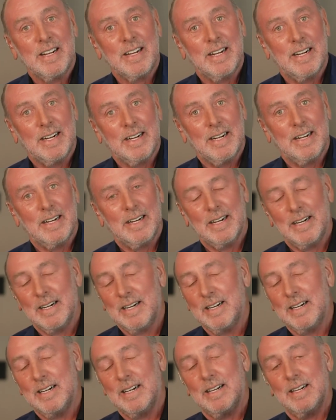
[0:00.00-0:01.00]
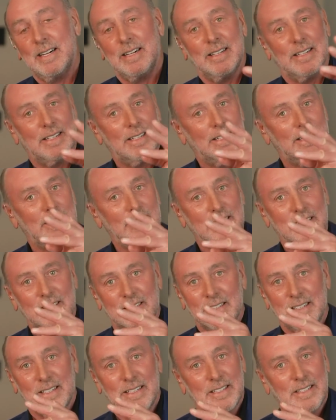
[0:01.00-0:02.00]
and
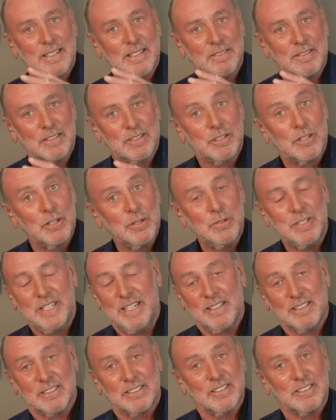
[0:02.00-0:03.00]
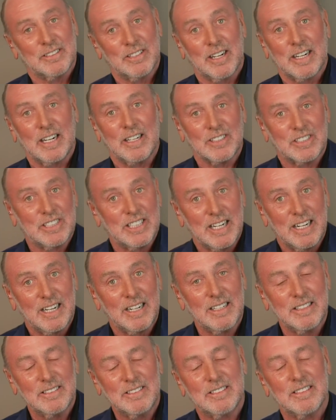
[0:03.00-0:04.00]
2 years since I got
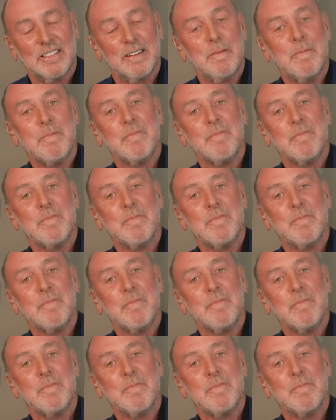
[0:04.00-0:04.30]
charged.